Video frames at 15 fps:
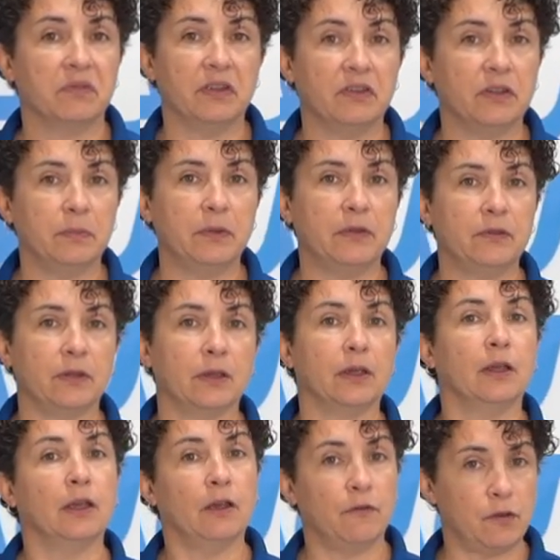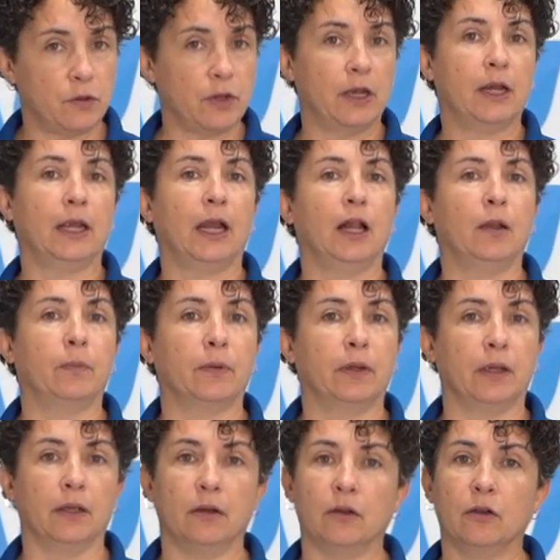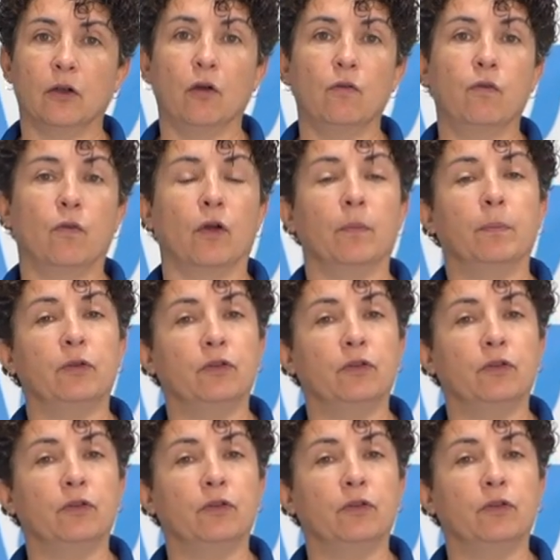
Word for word: Easy peasy. If you can get a caliper kit, go for it.